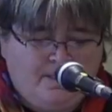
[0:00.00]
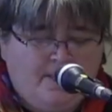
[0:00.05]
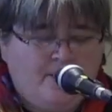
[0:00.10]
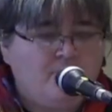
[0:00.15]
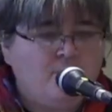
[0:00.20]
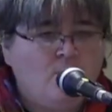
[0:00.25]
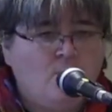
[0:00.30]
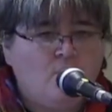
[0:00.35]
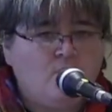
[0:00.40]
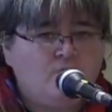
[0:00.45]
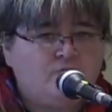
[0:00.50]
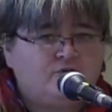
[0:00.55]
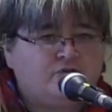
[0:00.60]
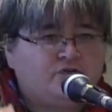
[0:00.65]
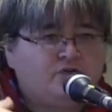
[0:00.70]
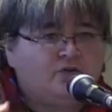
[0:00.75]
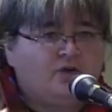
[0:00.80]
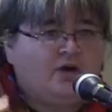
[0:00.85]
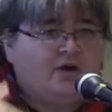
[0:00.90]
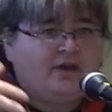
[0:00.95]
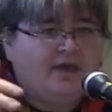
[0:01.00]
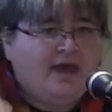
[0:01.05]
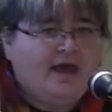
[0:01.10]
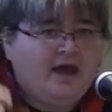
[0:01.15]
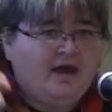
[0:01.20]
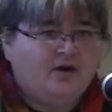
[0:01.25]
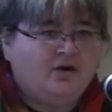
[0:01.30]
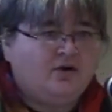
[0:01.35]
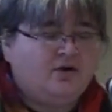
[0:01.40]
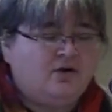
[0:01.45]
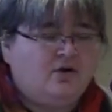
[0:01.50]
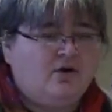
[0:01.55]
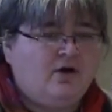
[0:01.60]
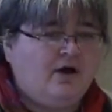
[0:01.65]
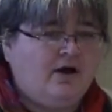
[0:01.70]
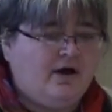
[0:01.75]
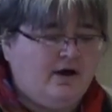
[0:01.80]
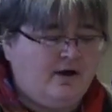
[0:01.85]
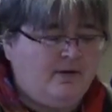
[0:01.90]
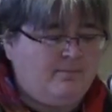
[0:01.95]
And those, again,
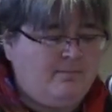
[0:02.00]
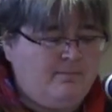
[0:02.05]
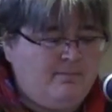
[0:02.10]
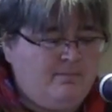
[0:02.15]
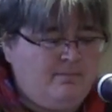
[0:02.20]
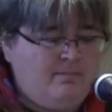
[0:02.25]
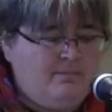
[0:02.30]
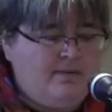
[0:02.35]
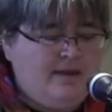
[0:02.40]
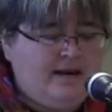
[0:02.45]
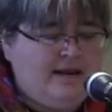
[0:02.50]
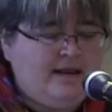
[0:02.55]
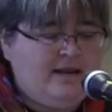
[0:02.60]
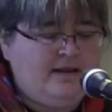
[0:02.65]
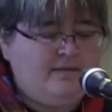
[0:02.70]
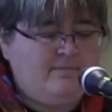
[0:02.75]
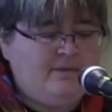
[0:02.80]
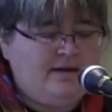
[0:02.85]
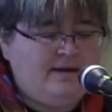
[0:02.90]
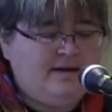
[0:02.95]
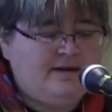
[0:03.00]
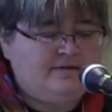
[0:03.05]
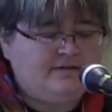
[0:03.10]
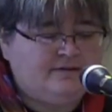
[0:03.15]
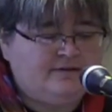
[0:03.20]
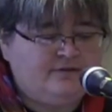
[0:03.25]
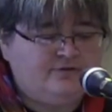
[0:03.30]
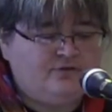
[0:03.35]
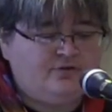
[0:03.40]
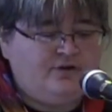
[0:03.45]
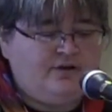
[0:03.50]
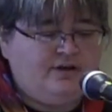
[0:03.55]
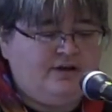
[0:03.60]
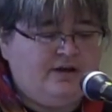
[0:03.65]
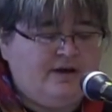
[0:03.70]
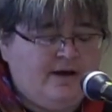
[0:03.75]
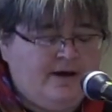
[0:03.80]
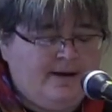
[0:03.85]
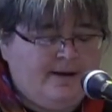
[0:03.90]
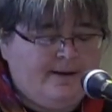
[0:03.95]
many
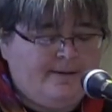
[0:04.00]
delivery